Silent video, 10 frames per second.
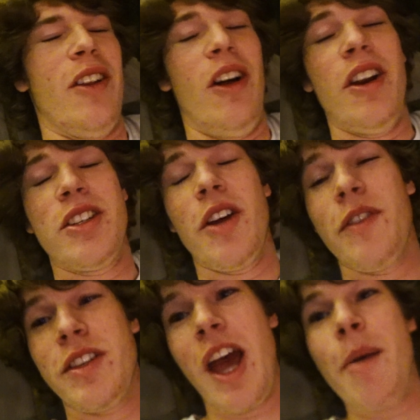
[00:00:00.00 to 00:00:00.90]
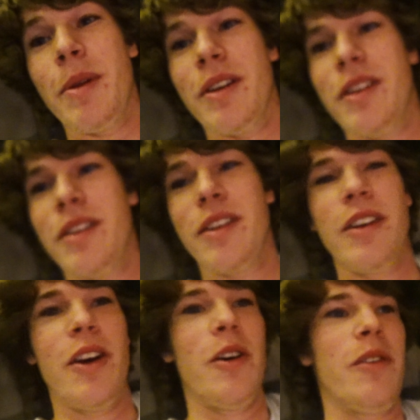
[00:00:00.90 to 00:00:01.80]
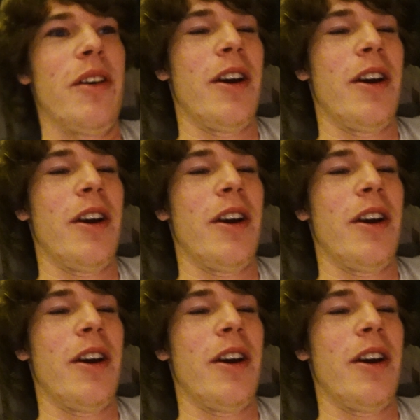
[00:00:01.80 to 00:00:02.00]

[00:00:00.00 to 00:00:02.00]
a lot of stuff has happened, you know.